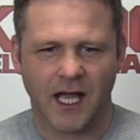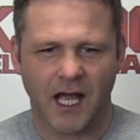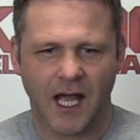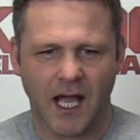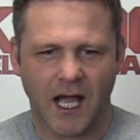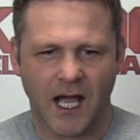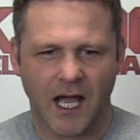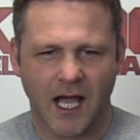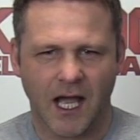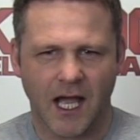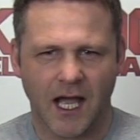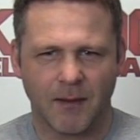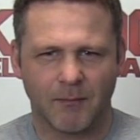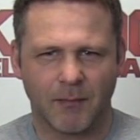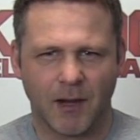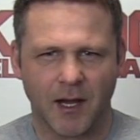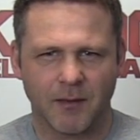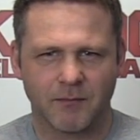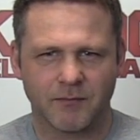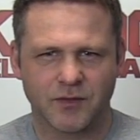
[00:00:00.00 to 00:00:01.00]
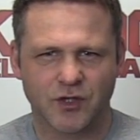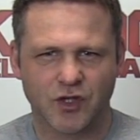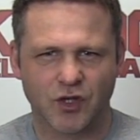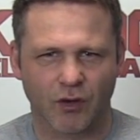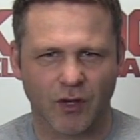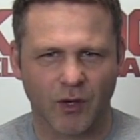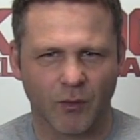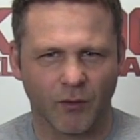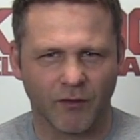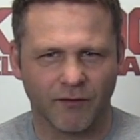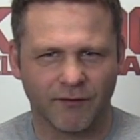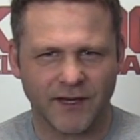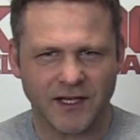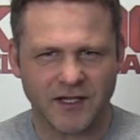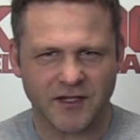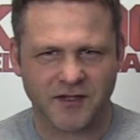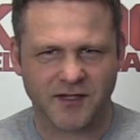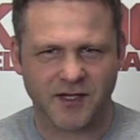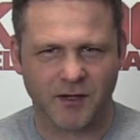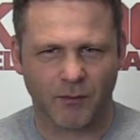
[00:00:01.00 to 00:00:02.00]
but I'm sure it will
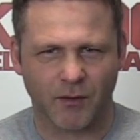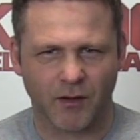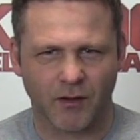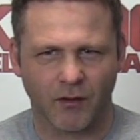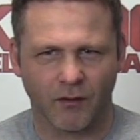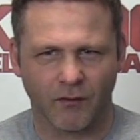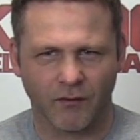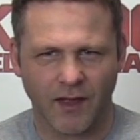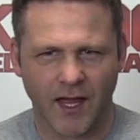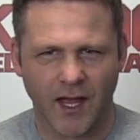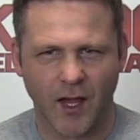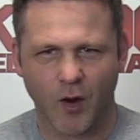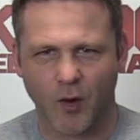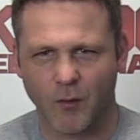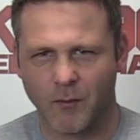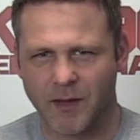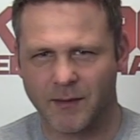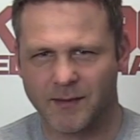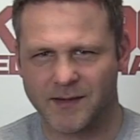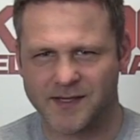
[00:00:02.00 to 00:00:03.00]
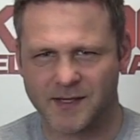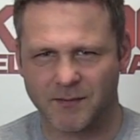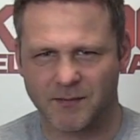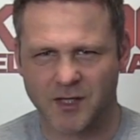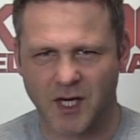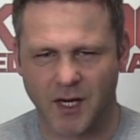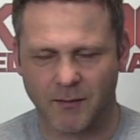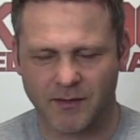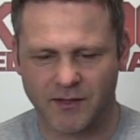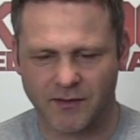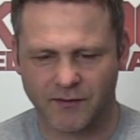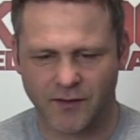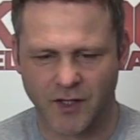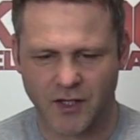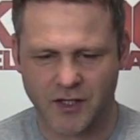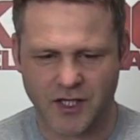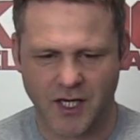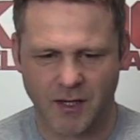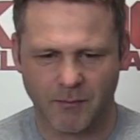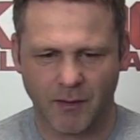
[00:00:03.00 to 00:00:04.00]
feature somewhere along there or maybe sometime in the
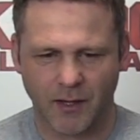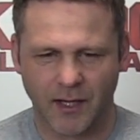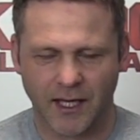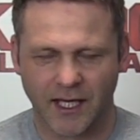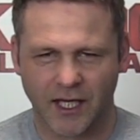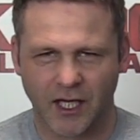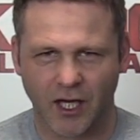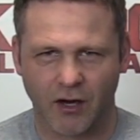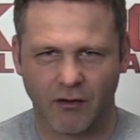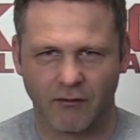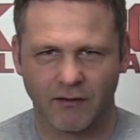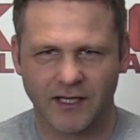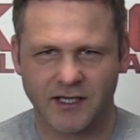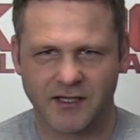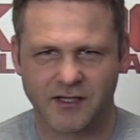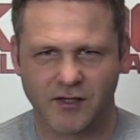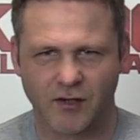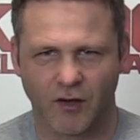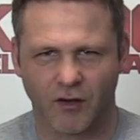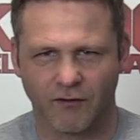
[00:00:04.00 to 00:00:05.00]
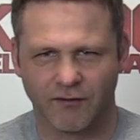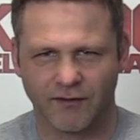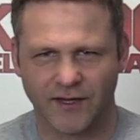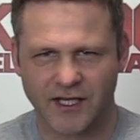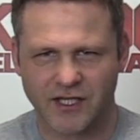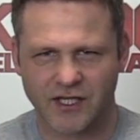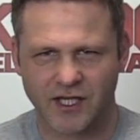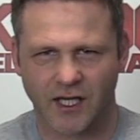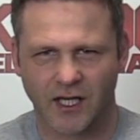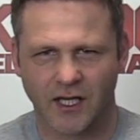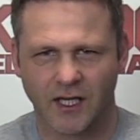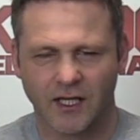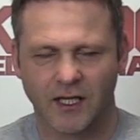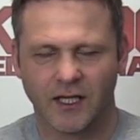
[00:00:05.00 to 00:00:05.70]
future. But it currently does not feature